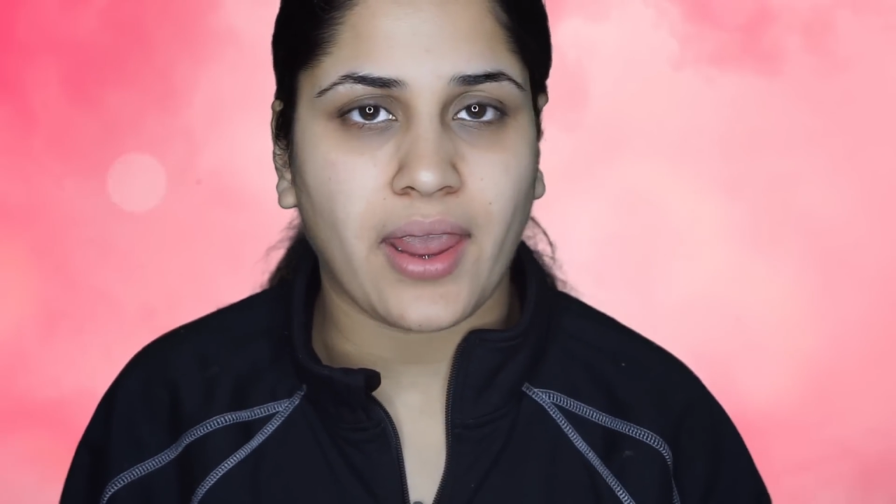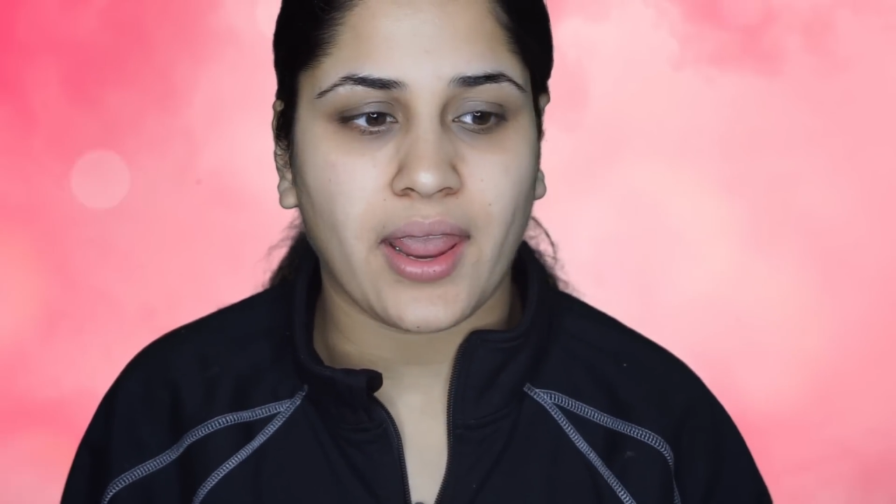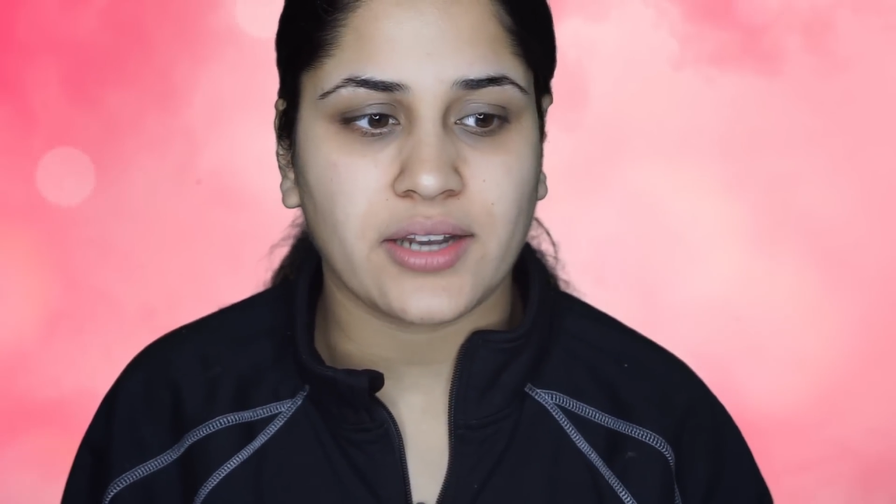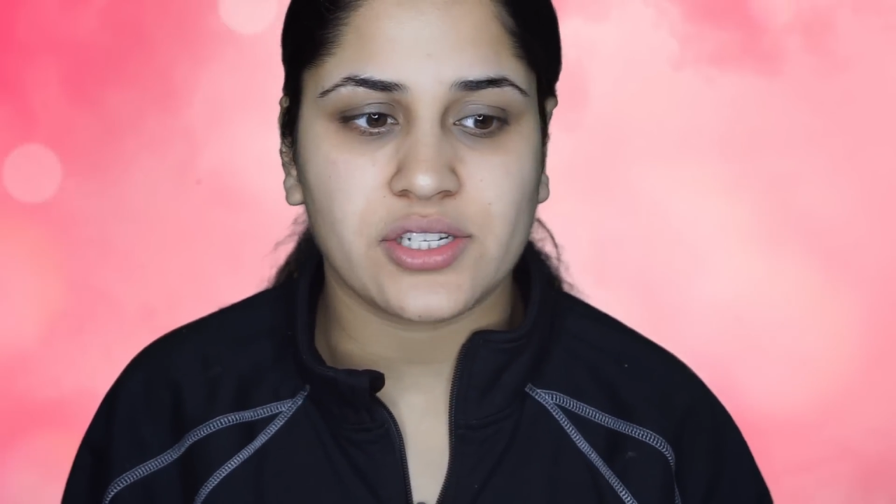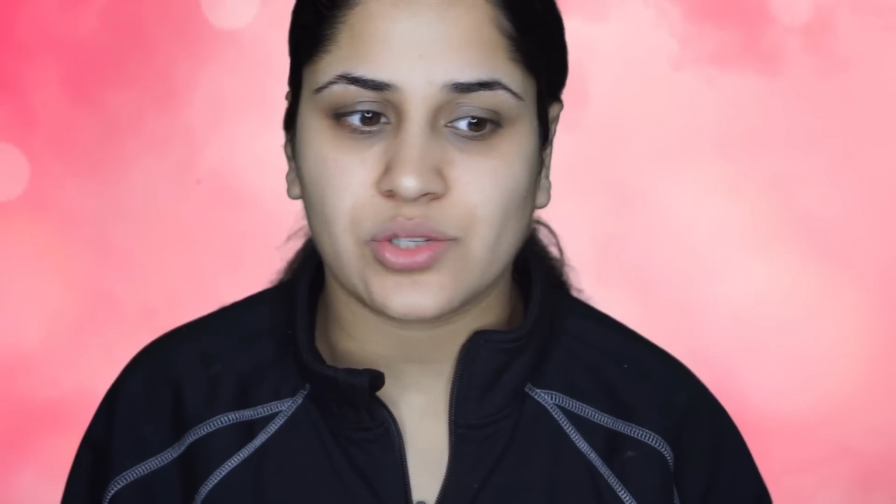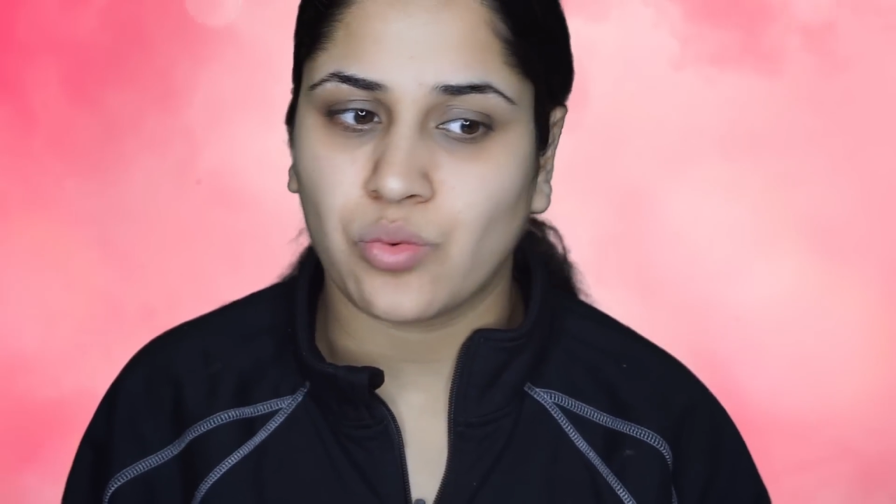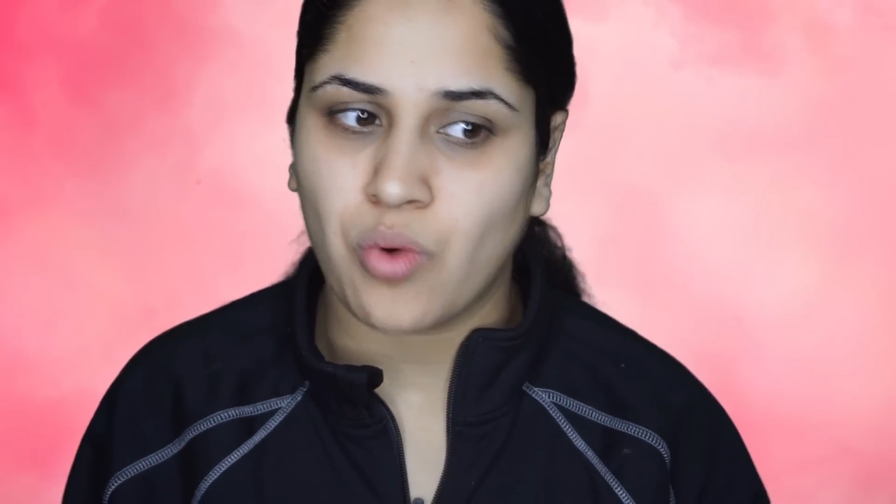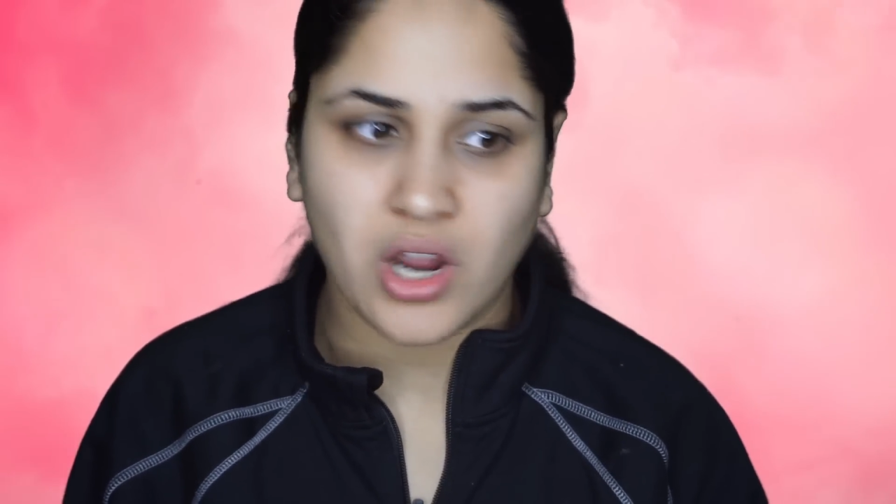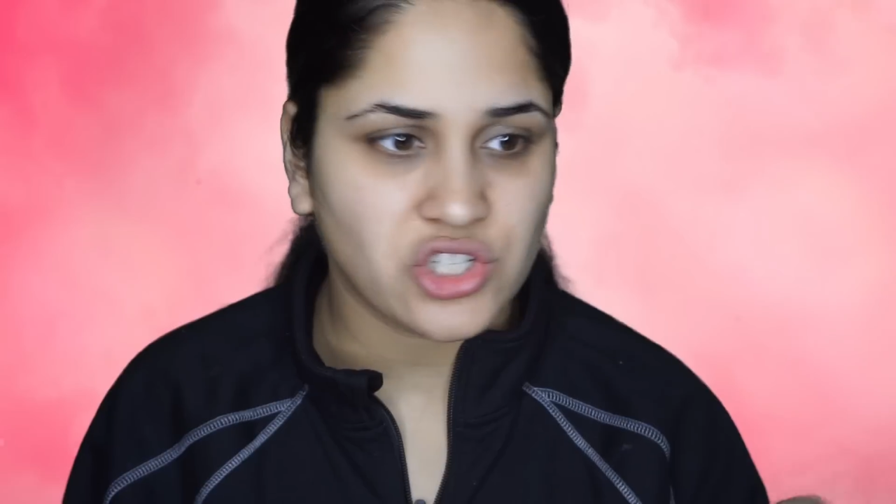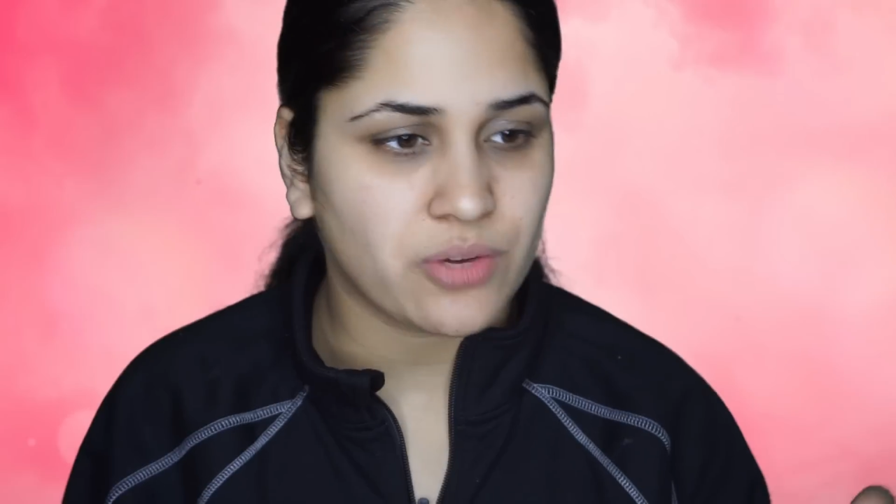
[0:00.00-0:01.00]
and just
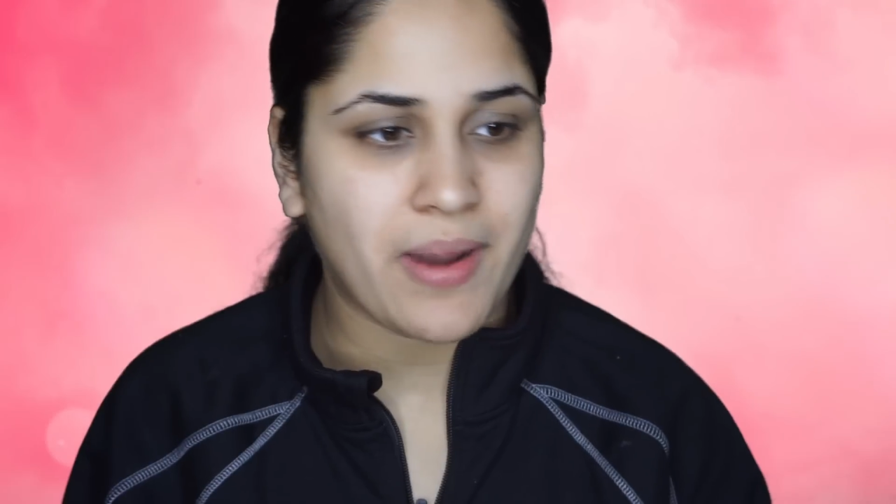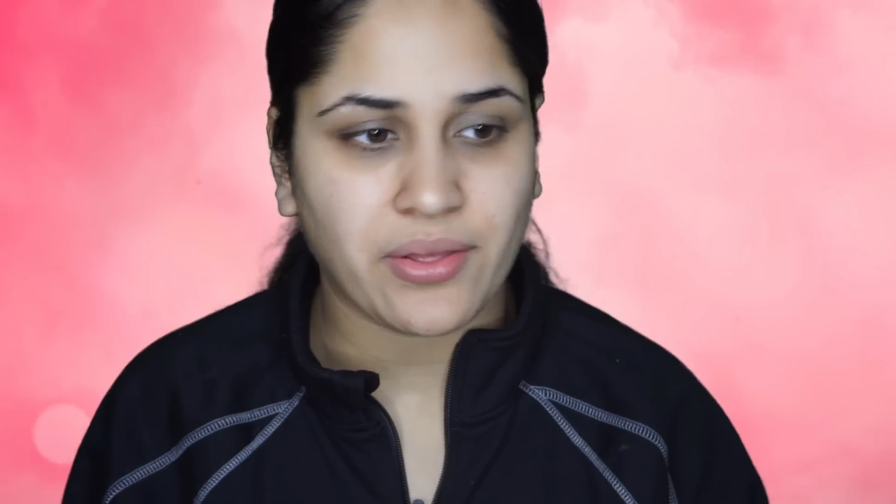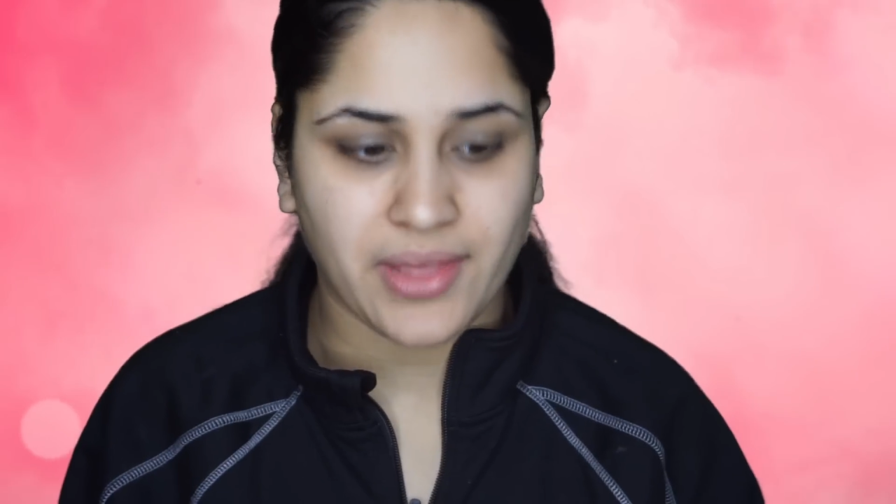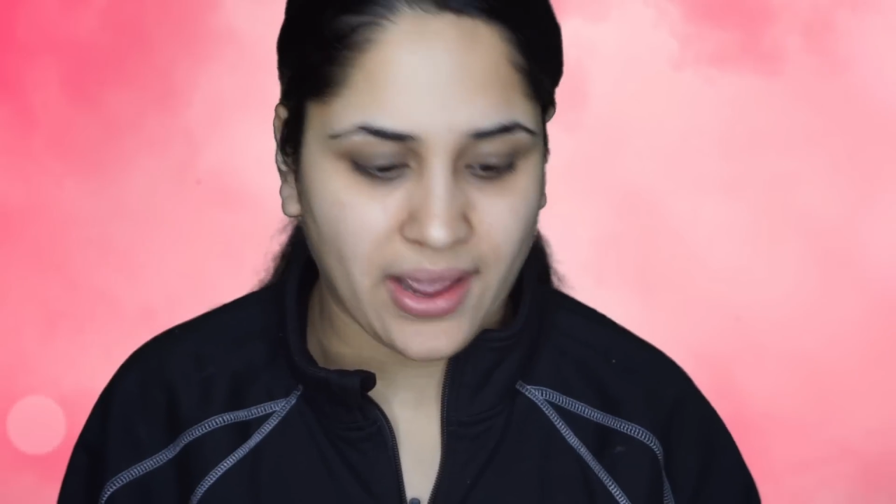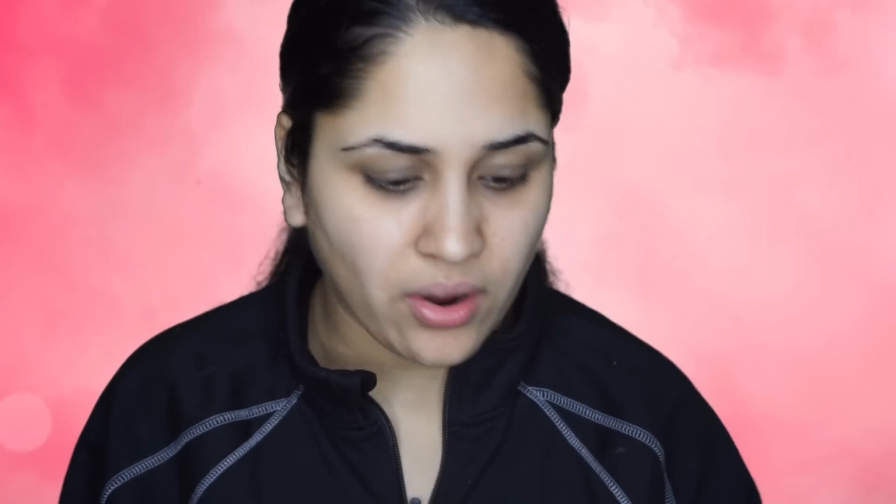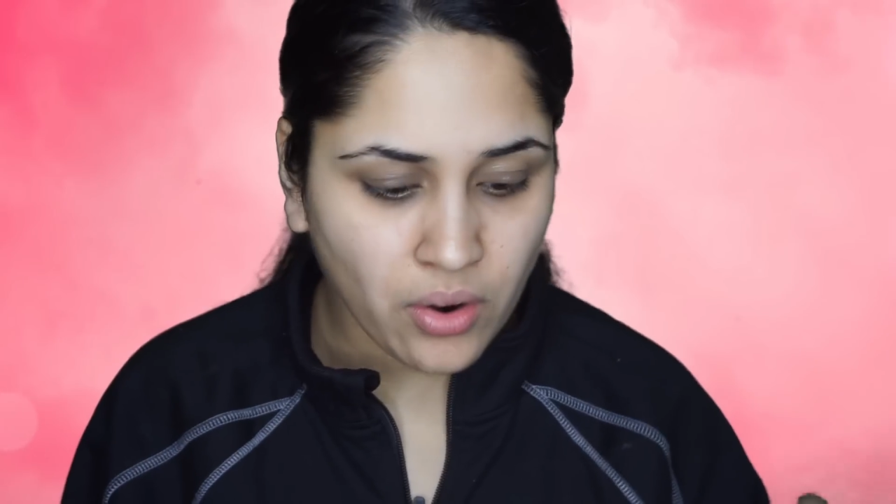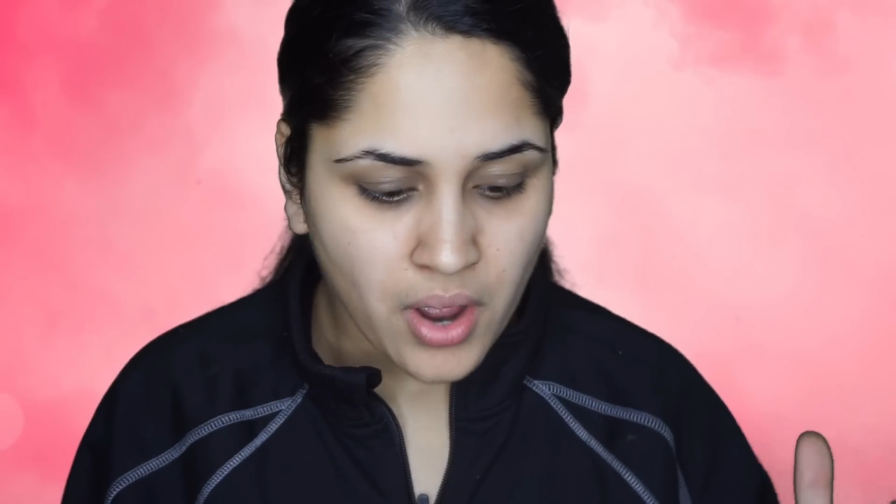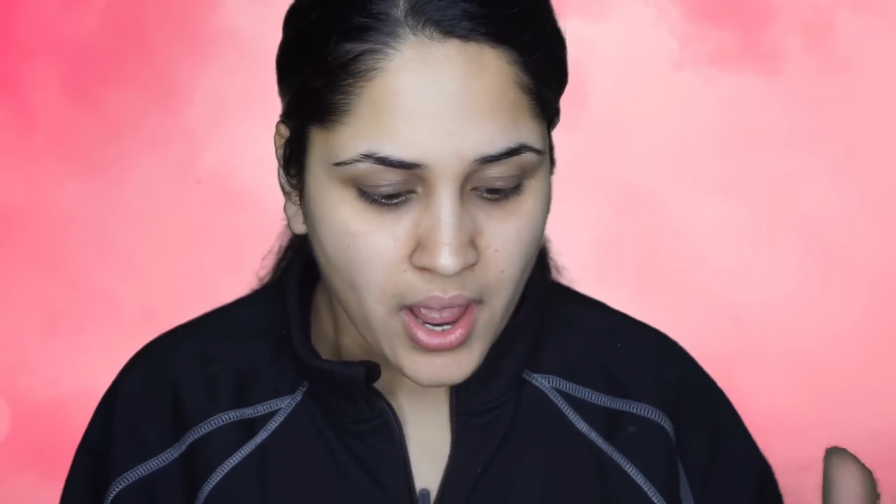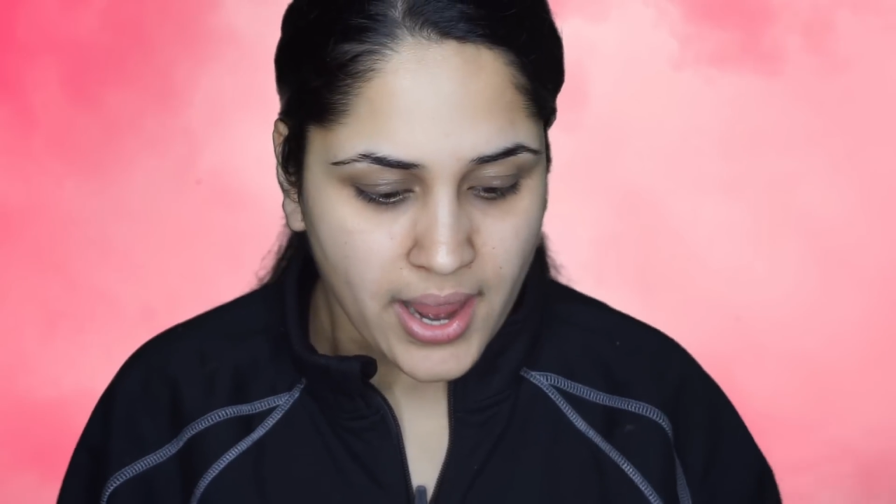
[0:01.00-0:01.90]
wash your mouth out.